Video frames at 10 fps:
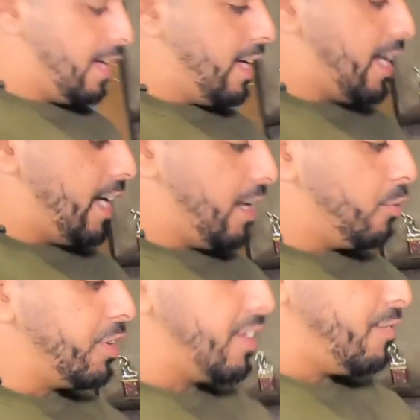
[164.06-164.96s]
I
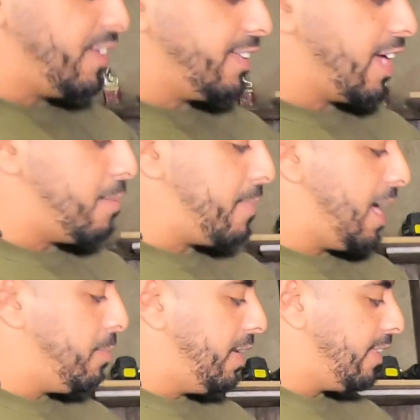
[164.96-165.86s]
want to investigate
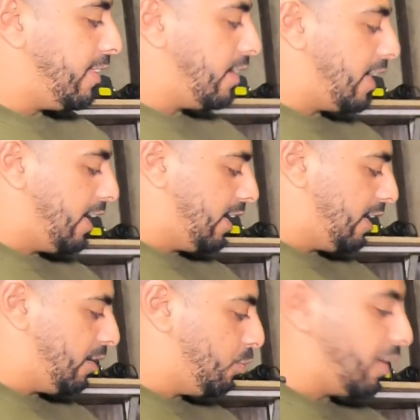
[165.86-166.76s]
maybe
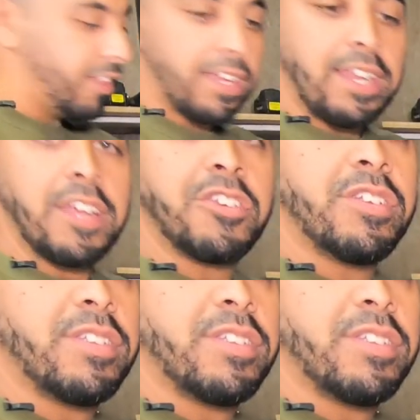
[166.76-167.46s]
one of the connections